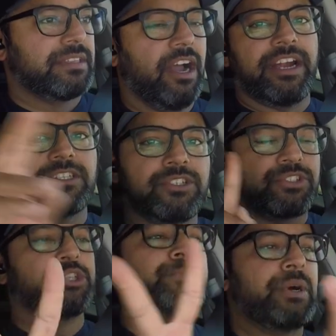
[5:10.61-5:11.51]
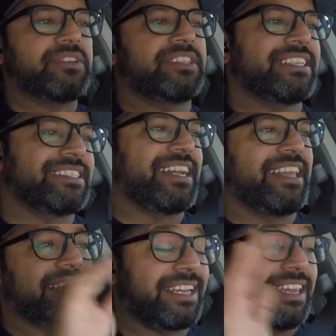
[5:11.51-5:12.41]
All right, so two bonus things that I
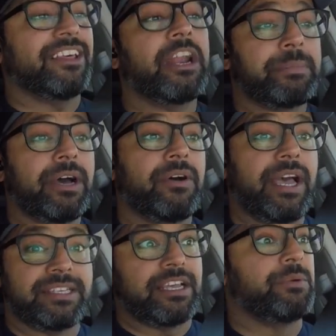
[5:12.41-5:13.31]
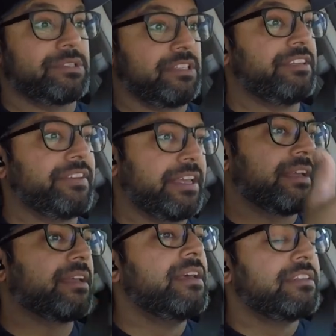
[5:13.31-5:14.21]
like that I thought about as I was
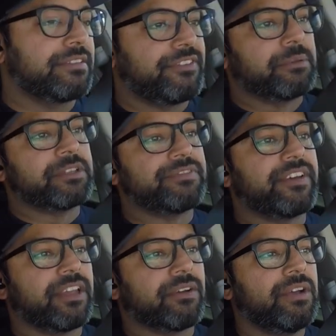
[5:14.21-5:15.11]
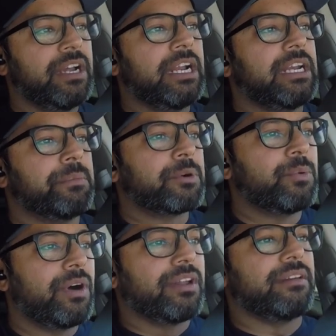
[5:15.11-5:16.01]
leaving to film this video. Number
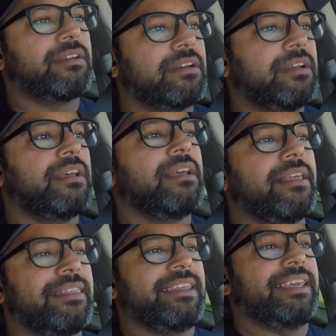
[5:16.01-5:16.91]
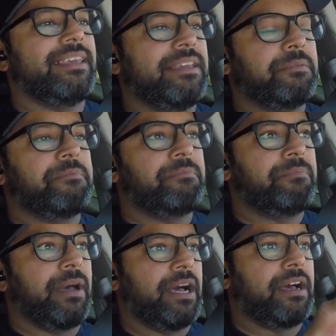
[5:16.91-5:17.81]
one, the
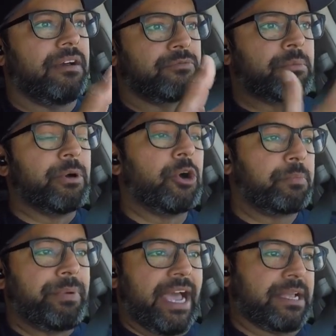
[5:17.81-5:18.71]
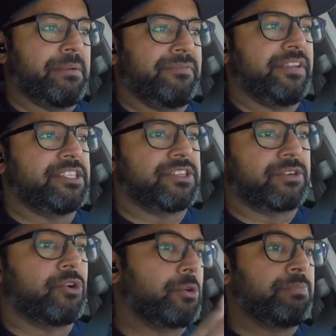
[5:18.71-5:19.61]
uh, remote backup
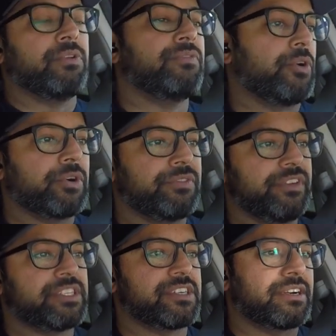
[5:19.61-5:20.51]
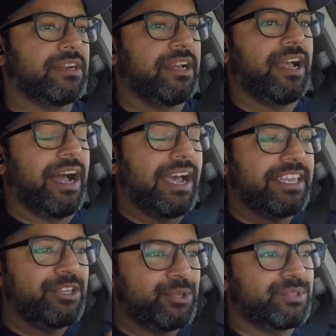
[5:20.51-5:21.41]
feature or pull forward feature. I
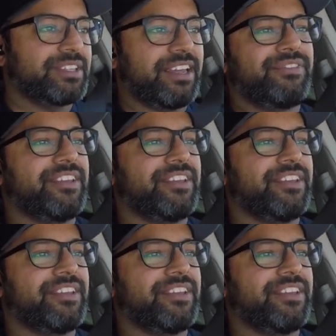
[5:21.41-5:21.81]
use that